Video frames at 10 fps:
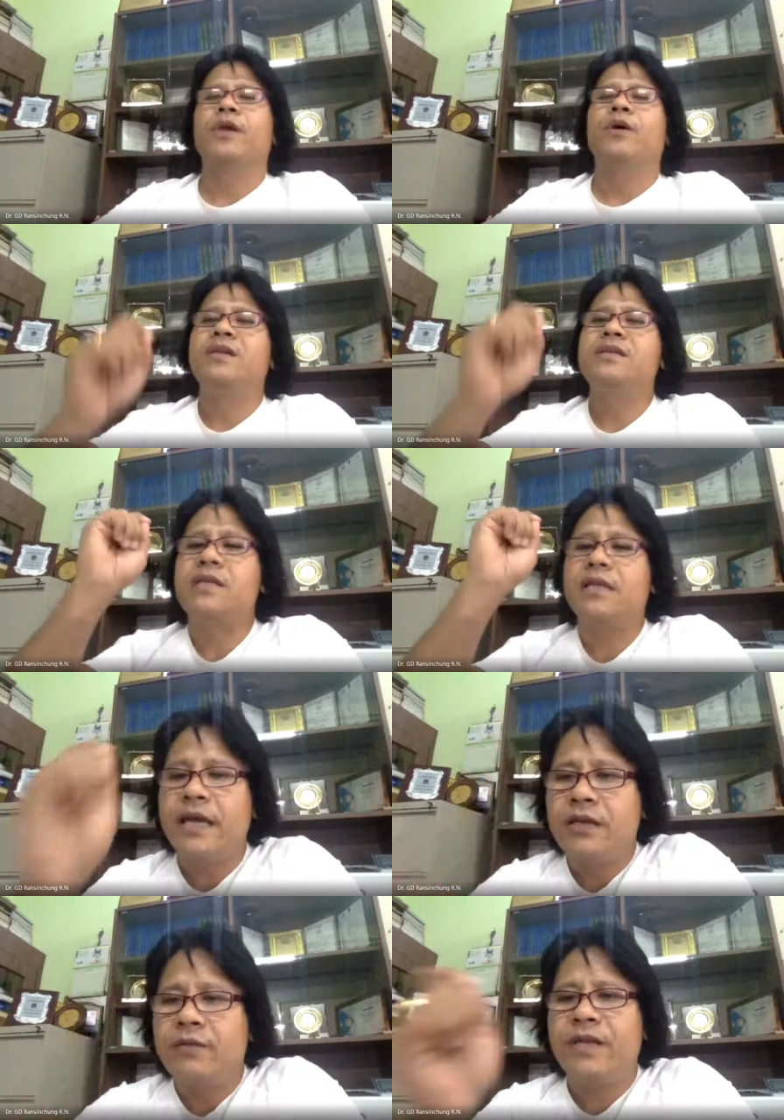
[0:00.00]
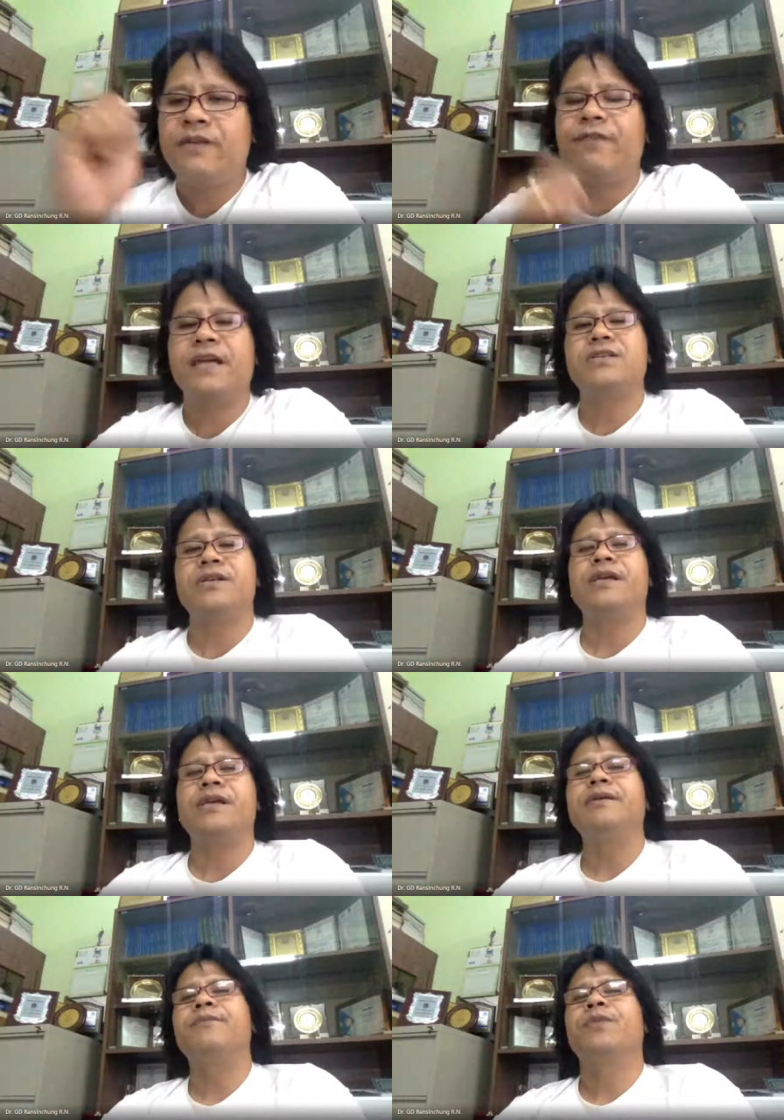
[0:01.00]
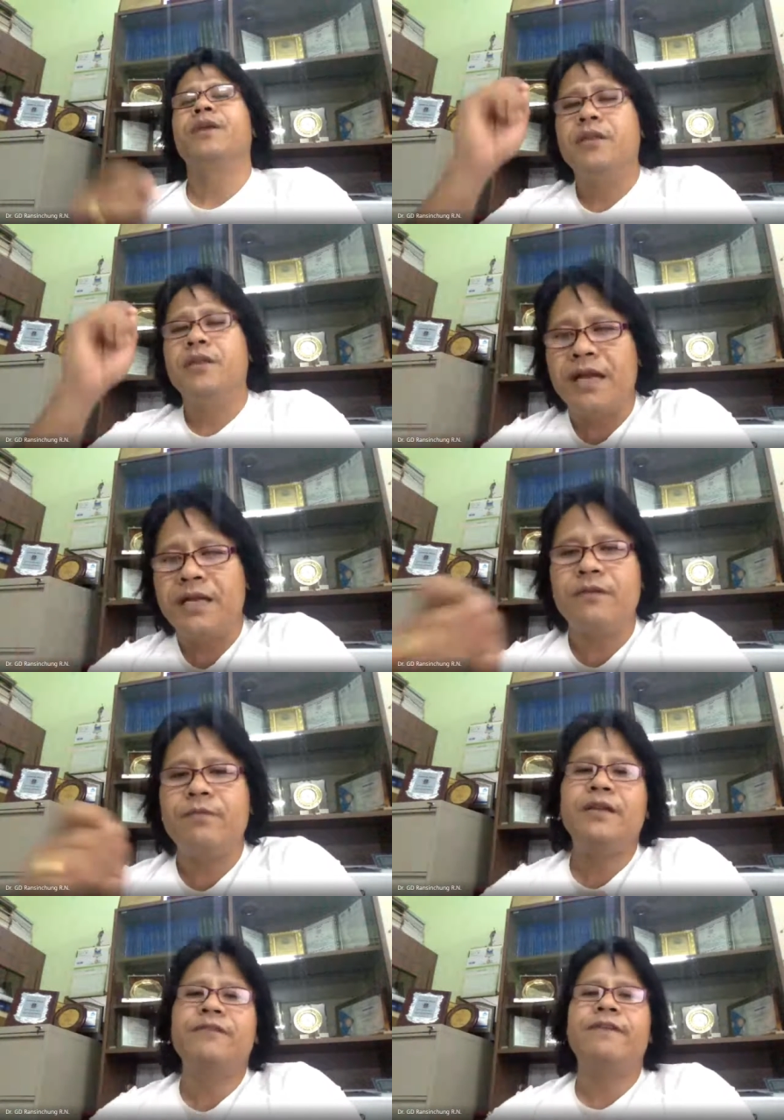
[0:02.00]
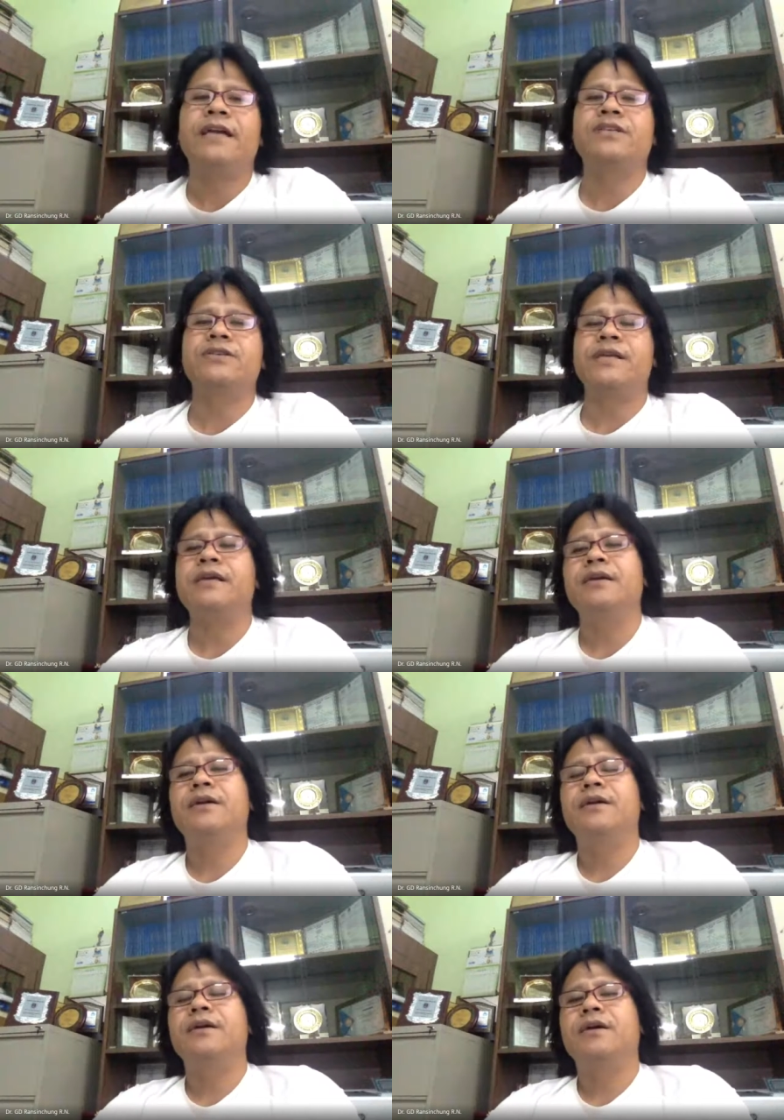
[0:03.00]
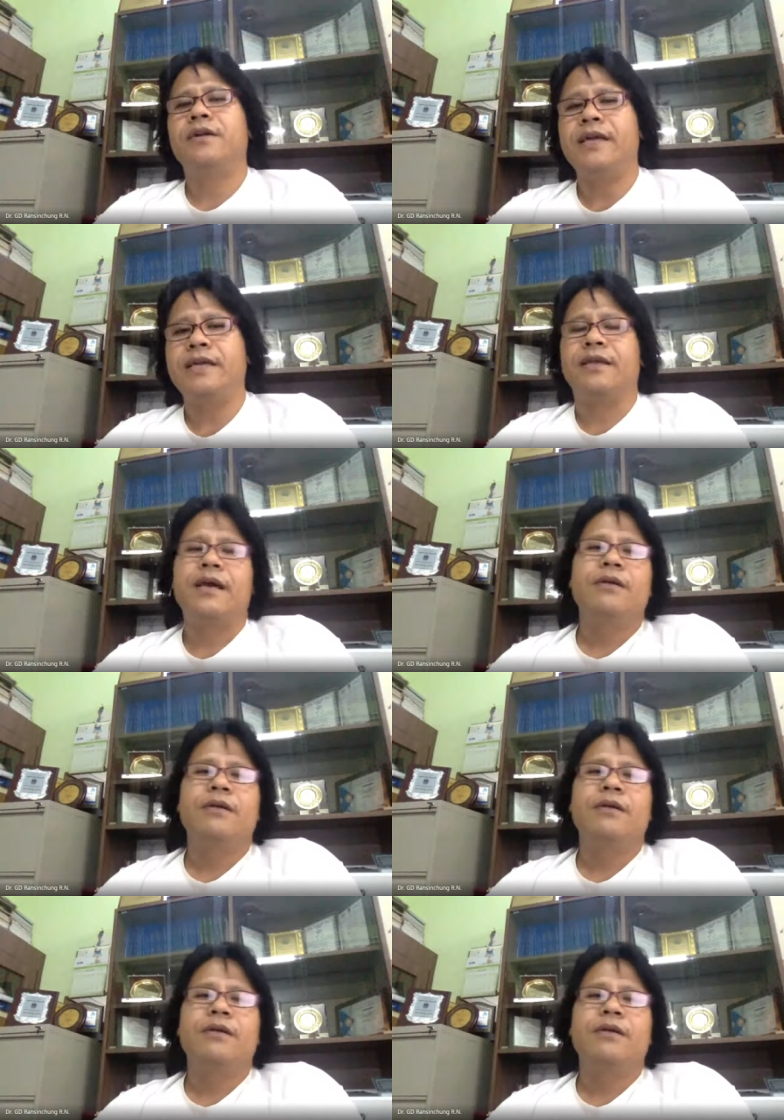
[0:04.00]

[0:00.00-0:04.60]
what is the date of manufacturing, the month of manufacturing, right?